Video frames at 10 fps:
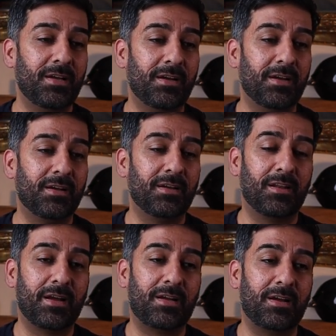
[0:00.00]
uh,
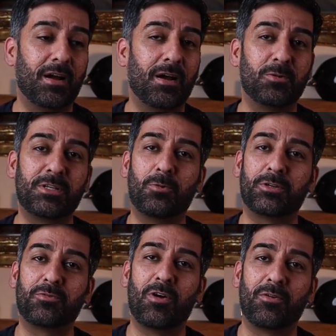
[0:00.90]
like uh, was it
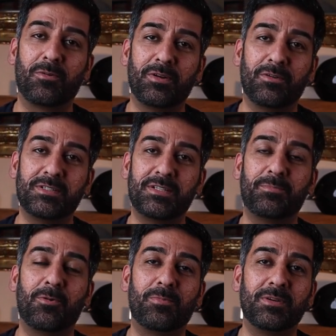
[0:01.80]
Quartararo? You know, his
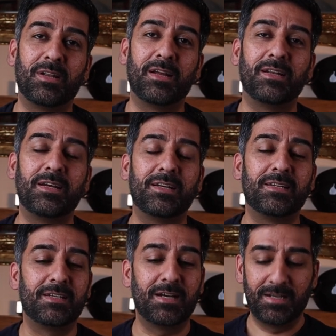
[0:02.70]
zip opened lately,
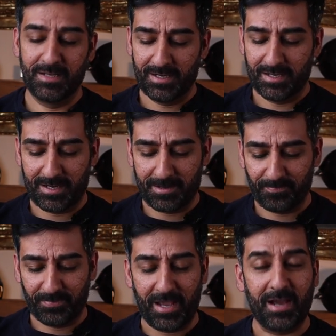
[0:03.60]
and uh,
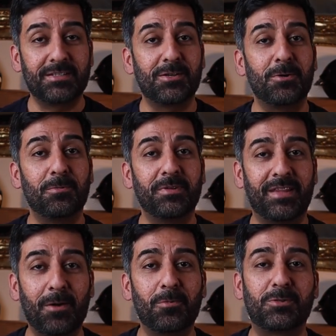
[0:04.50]
um, yeah, so
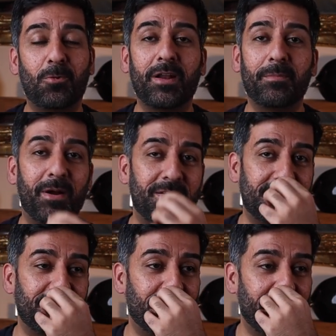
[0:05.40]
that was quite
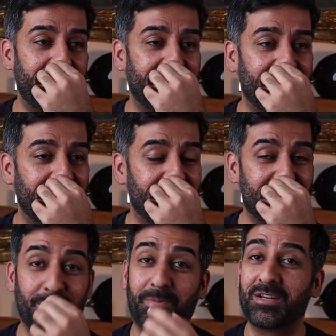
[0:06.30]
embarrassing for me, and
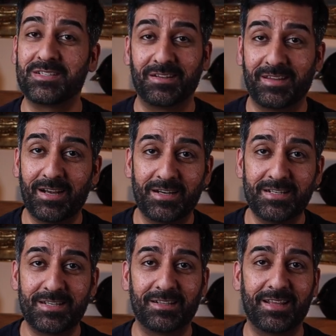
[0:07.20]
just a personal thing. I
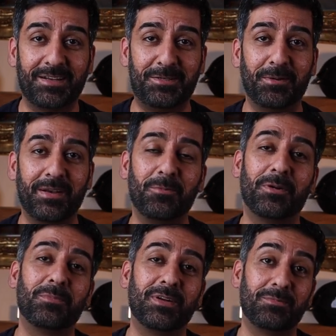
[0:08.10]
didn't tell that to
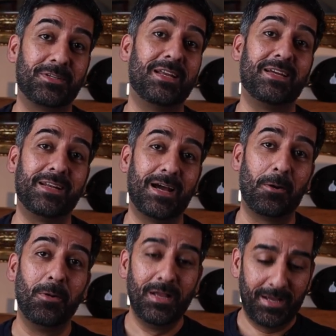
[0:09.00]
anyone, but I'm telling it
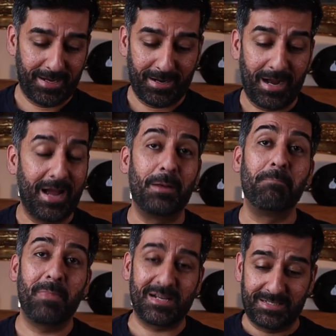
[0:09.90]
now. I had a
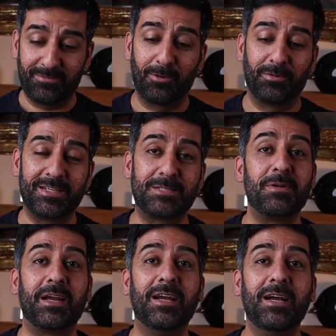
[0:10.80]
massive hole this
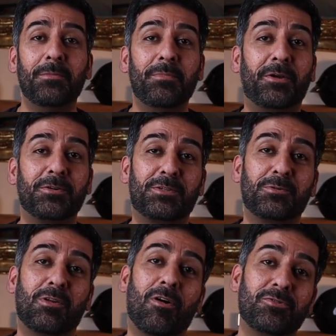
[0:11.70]
big because
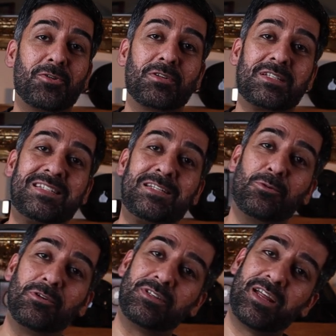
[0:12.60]
those long johns
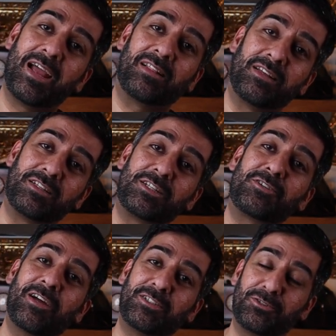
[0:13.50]
couldn't take this
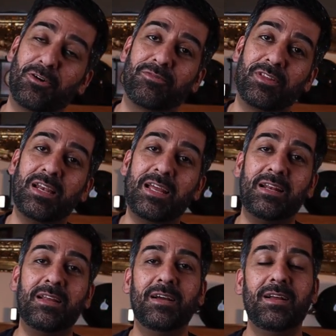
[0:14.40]
stretch of the
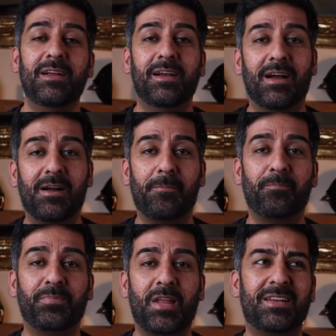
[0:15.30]
lean.
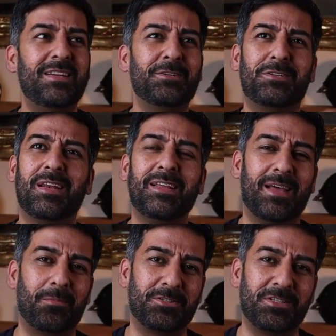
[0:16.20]
Um, I didn't used to lean
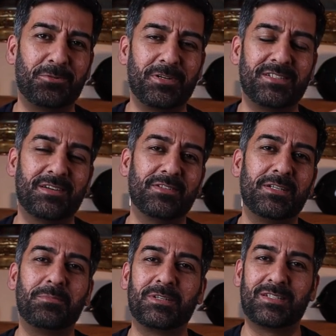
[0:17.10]
that much in
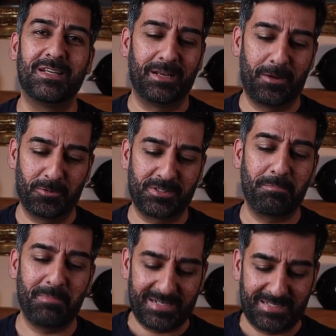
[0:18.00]
2017, but still, it was a
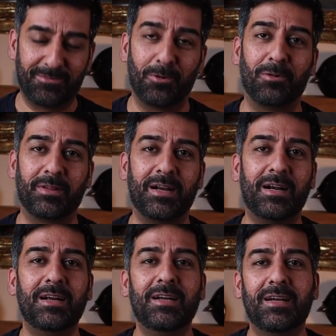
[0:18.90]
massive hole
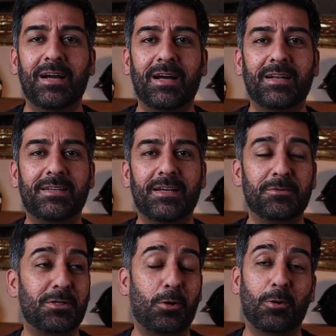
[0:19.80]
there, and
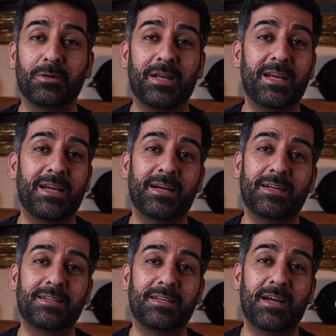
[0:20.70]
it was a cold day,
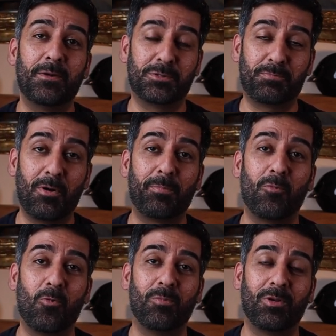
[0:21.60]
and uh, it was
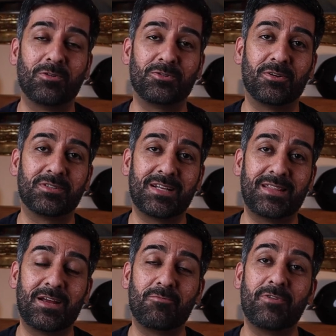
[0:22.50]
proper warm long johns,
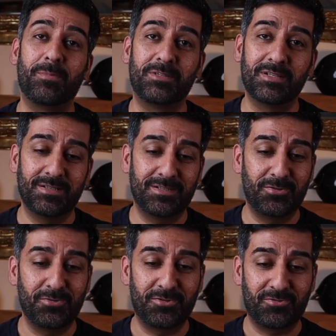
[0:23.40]
and they ripped
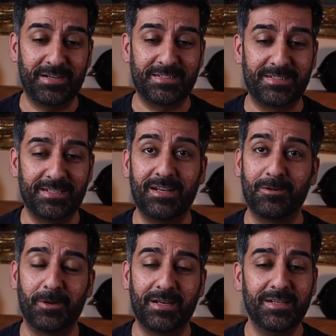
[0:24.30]
to shreds
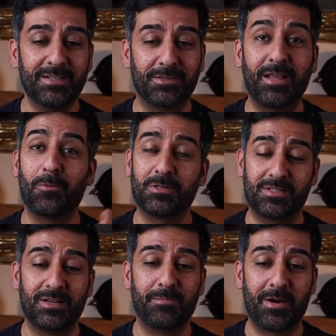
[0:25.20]
in a way. So that
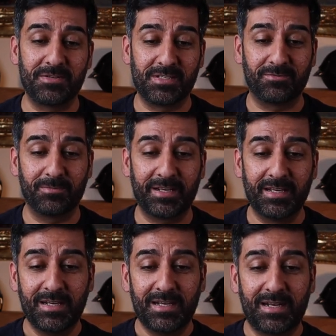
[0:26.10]
was embarrassing for me.
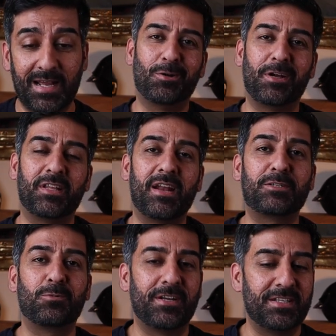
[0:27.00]
Okay, the
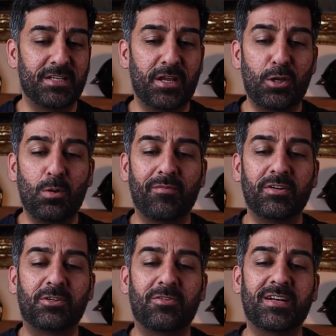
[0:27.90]
next one is you
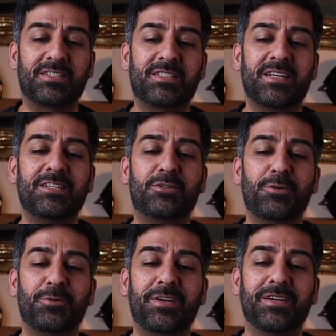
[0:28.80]
haven't crashed in
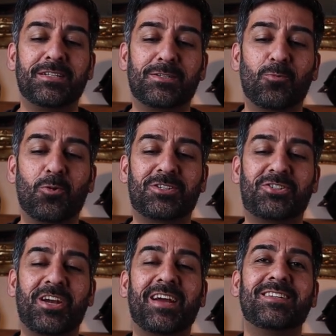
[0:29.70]
two years. What's
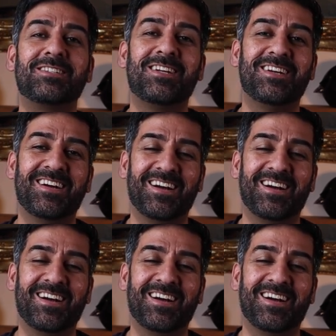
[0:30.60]
changed?